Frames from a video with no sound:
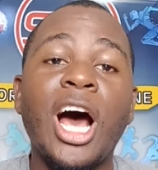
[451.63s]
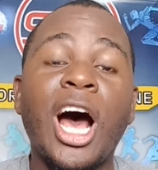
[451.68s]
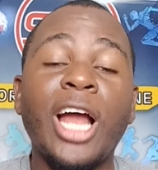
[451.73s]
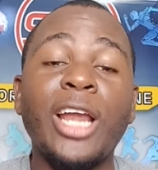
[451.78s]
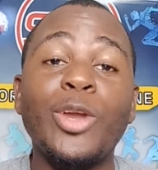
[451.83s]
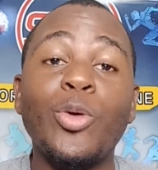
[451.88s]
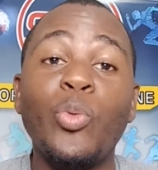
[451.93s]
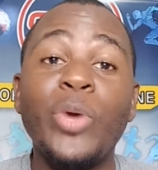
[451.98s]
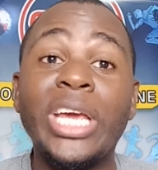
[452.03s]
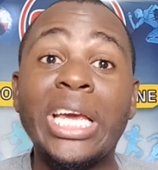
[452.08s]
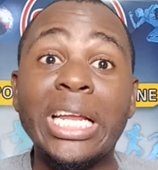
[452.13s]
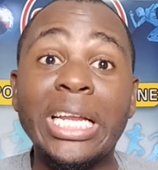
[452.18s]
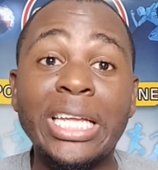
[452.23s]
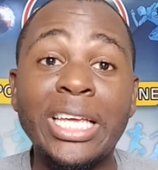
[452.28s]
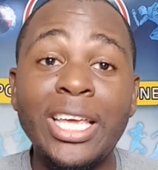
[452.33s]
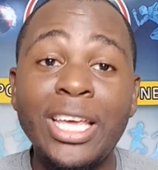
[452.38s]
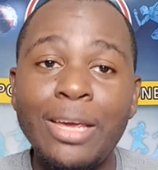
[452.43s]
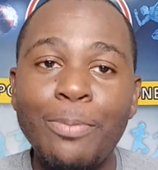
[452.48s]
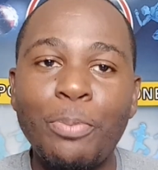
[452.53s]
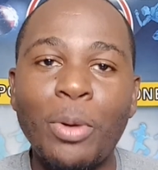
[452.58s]
And the wicket
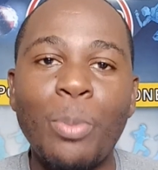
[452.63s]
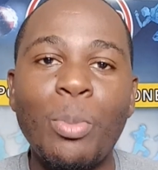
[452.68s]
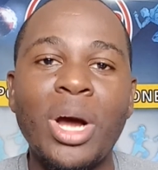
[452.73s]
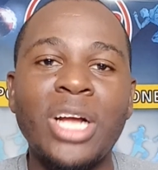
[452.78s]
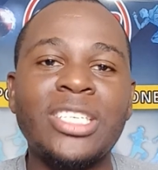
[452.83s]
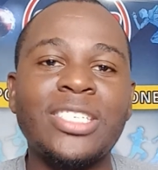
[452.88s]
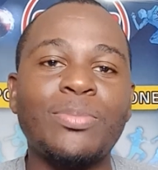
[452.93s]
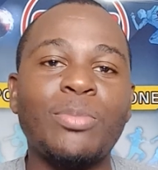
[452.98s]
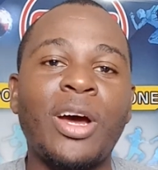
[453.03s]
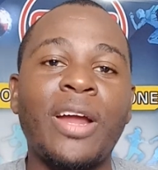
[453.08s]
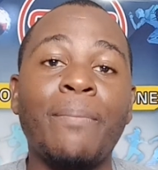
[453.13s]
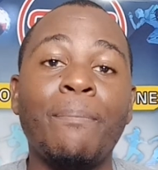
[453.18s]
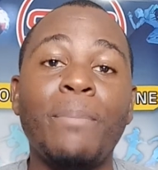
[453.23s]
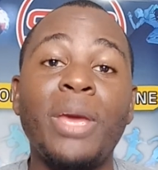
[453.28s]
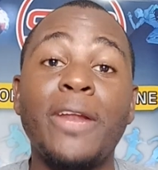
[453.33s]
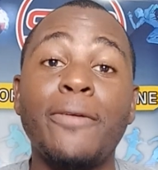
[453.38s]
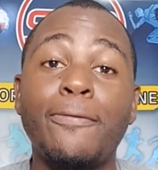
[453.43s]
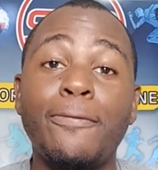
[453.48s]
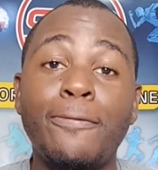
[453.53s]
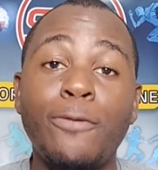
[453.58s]
keeper batsman
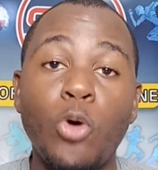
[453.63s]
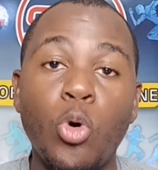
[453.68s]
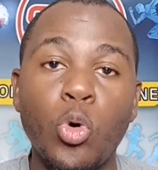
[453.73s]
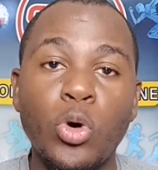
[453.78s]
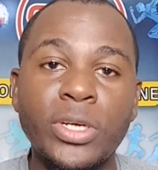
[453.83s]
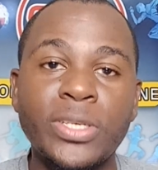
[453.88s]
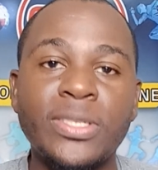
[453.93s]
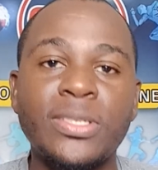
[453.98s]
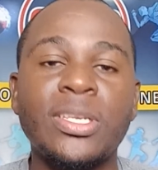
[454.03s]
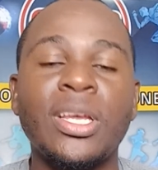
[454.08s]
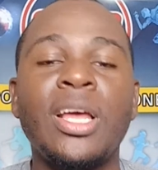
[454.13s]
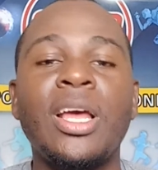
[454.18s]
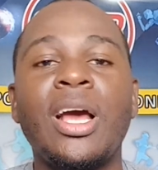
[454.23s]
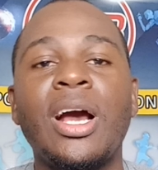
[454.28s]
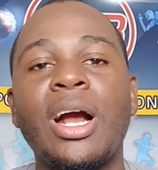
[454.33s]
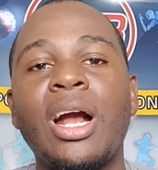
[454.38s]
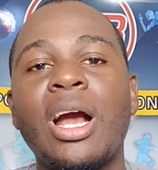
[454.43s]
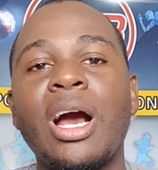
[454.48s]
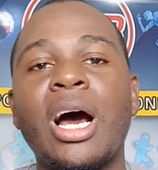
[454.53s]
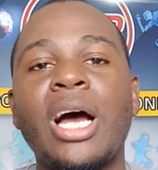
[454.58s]
Ben Foakes
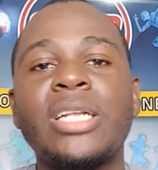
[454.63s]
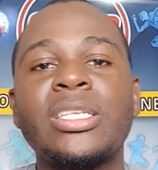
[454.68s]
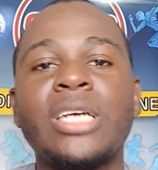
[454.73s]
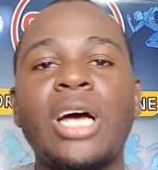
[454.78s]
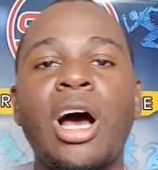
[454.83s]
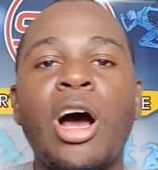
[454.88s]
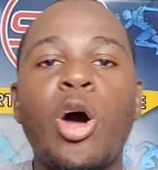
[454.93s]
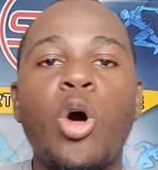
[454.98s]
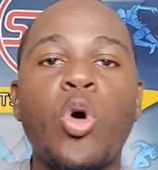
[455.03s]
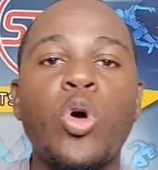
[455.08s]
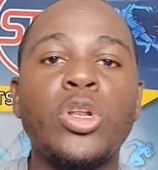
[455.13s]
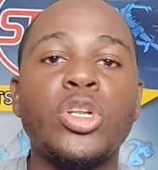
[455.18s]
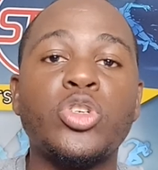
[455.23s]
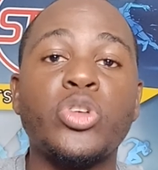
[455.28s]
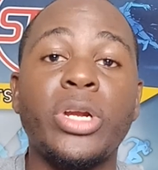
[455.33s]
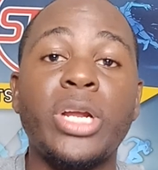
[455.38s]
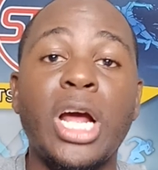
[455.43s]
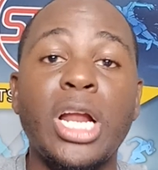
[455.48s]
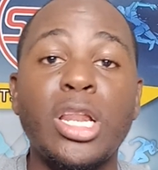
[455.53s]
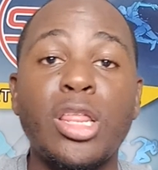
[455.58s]
got
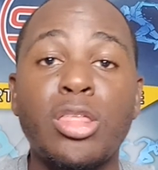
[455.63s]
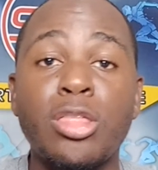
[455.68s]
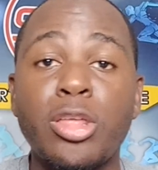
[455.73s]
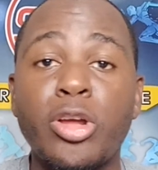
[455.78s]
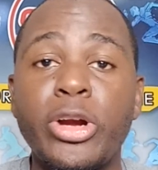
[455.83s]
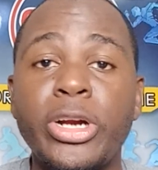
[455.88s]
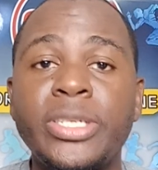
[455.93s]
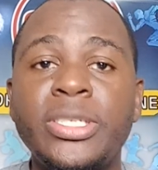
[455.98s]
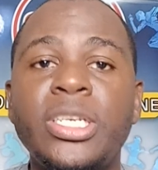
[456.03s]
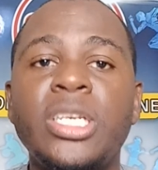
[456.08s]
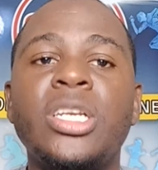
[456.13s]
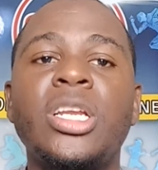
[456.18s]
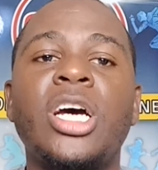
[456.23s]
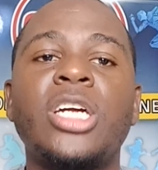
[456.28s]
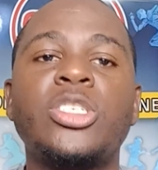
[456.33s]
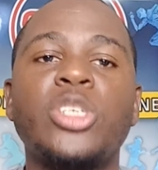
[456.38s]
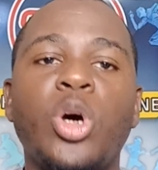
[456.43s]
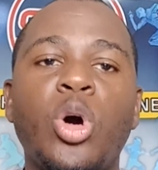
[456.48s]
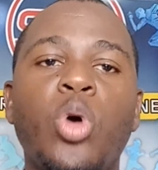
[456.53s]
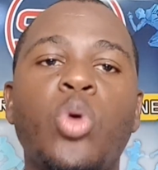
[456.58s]
130
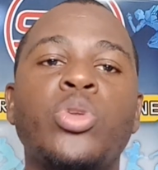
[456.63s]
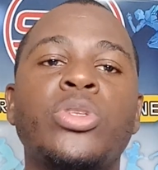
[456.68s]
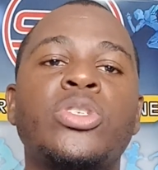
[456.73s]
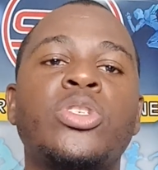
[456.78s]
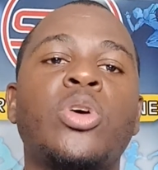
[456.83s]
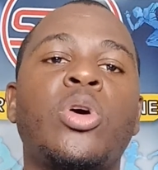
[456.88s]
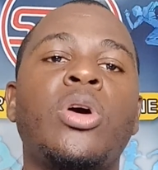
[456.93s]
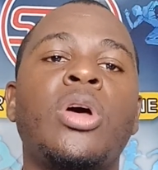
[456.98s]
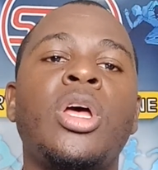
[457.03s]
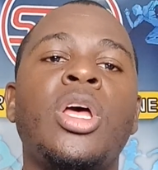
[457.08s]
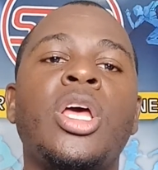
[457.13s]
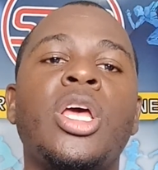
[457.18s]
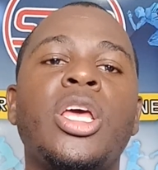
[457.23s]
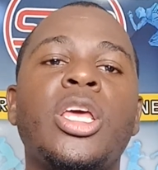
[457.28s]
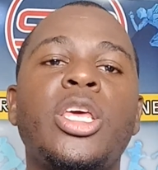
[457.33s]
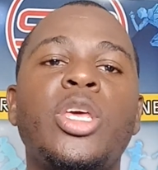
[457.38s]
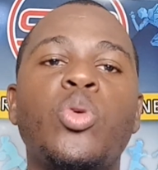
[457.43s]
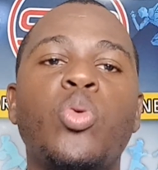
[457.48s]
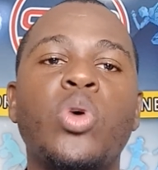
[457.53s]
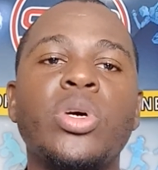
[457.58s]
not out. So
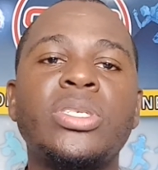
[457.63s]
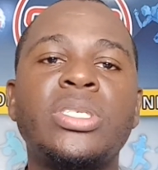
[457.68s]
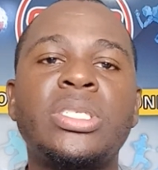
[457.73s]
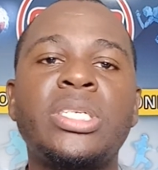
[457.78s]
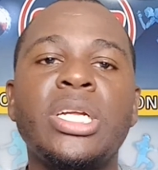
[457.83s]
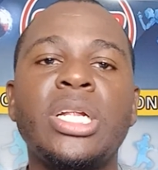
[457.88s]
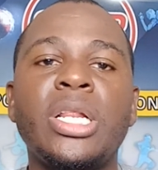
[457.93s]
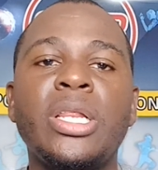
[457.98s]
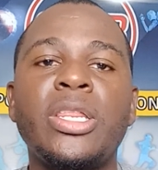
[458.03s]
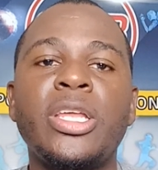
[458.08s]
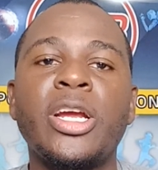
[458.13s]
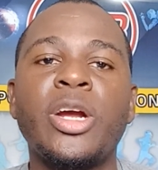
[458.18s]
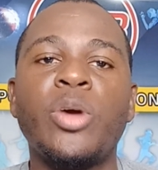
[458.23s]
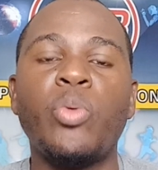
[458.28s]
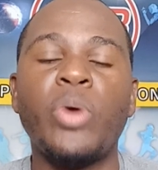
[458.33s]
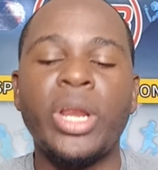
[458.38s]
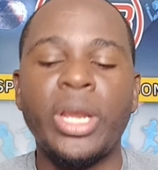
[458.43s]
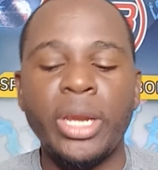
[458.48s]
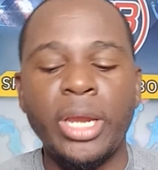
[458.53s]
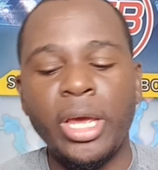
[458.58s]
he was still there
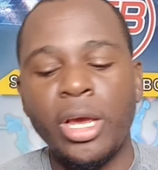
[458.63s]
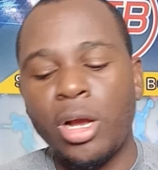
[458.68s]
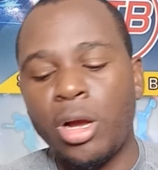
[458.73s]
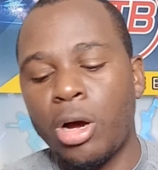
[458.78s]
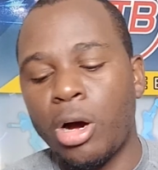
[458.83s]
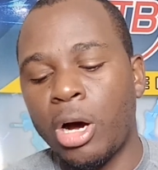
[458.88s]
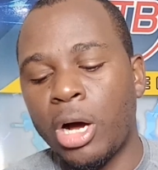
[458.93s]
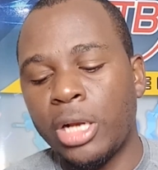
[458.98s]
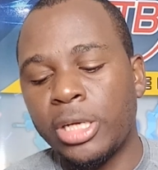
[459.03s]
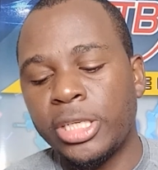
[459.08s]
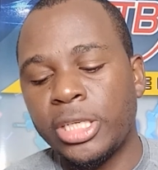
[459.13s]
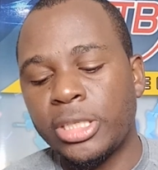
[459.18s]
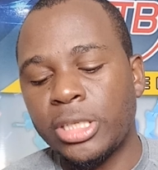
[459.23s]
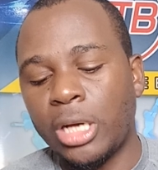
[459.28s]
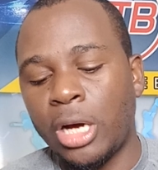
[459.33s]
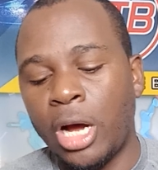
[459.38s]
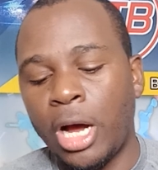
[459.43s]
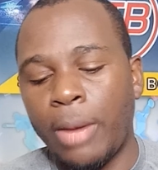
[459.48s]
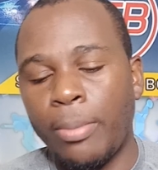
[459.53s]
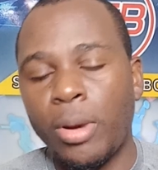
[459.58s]
when they called it
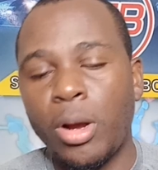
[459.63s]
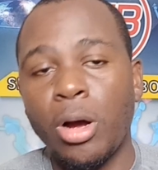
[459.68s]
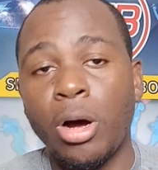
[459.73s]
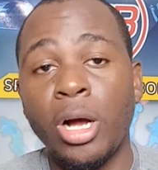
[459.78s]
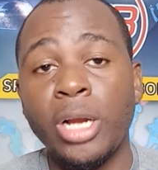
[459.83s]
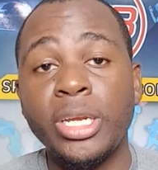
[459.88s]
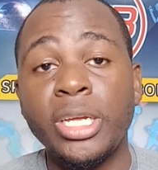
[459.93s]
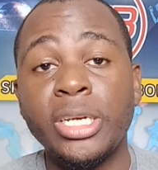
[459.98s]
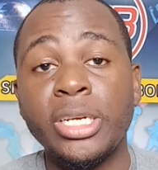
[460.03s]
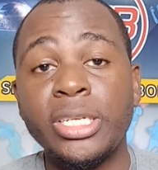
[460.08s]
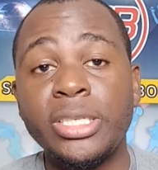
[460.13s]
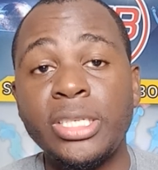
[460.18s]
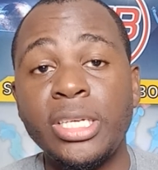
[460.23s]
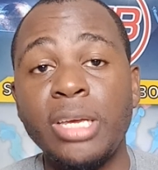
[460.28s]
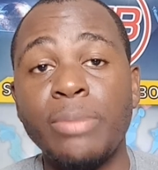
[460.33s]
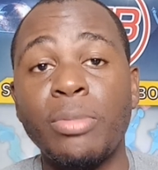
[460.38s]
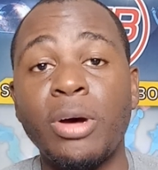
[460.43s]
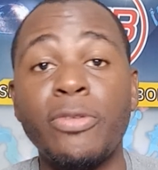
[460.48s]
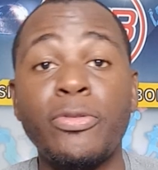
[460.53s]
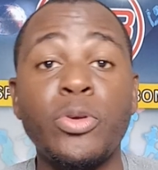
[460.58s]
um called in the
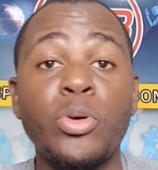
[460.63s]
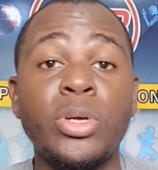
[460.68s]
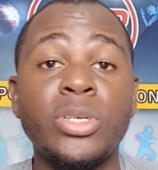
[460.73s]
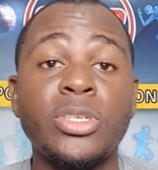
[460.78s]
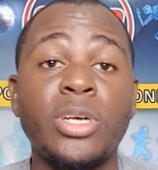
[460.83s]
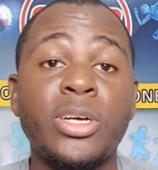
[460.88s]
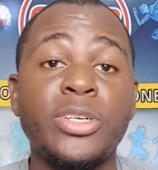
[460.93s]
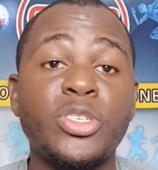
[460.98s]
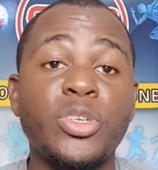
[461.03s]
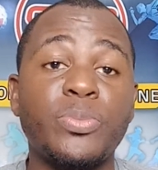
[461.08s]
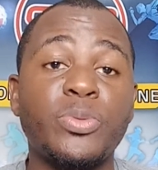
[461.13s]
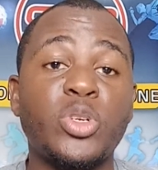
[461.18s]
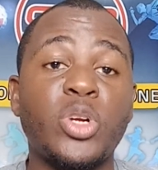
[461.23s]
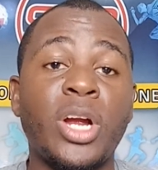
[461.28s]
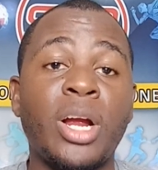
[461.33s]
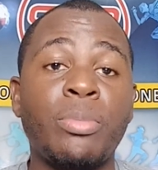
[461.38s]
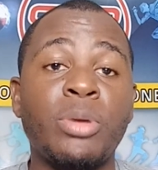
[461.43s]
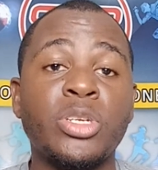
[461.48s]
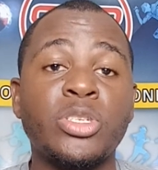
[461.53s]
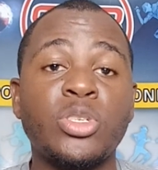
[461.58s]
team of viewers and
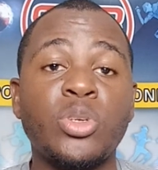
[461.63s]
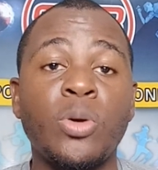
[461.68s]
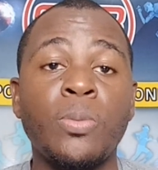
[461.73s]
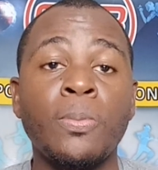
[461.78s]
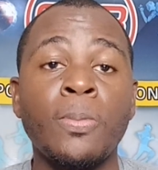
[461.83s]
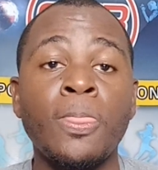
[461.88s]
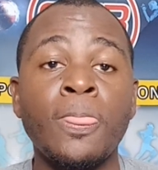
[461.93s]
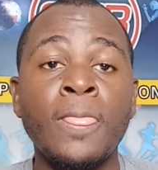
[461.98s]
subscribers so